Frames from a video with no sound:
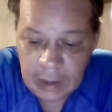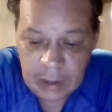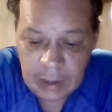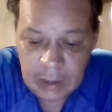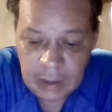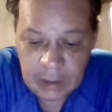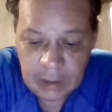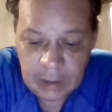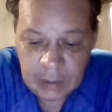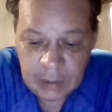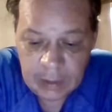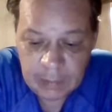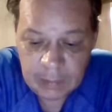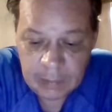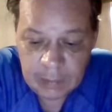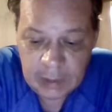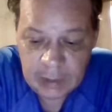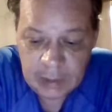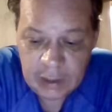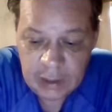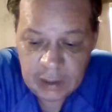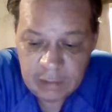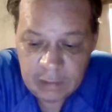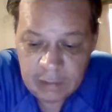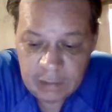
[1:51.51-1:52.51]
Um,
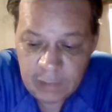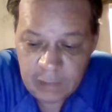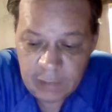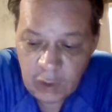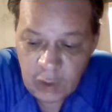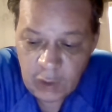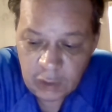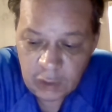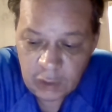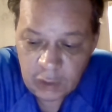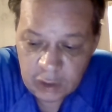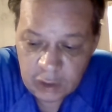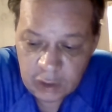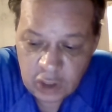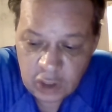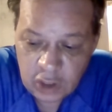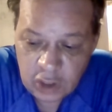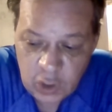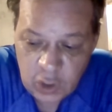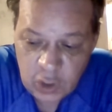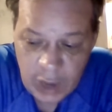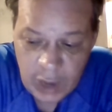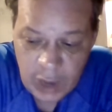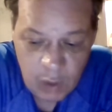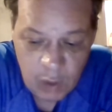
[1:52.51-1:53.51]
he invoked the
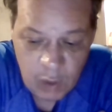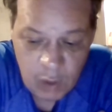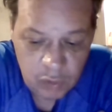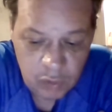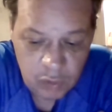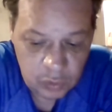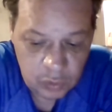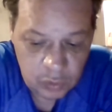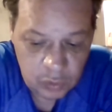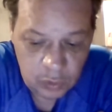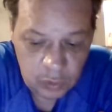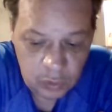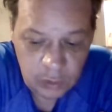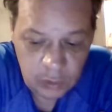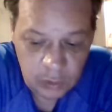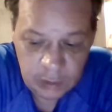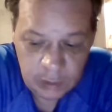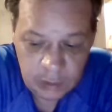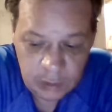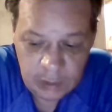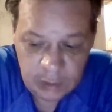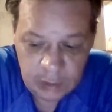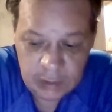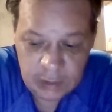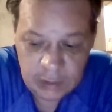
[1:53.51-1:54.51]
two-hour rule
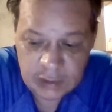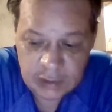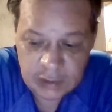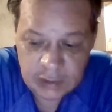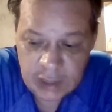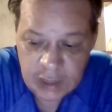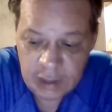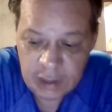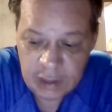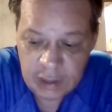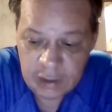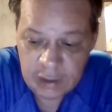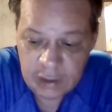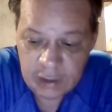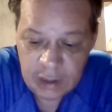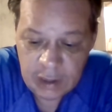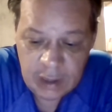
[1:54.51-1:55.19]
in the Senate.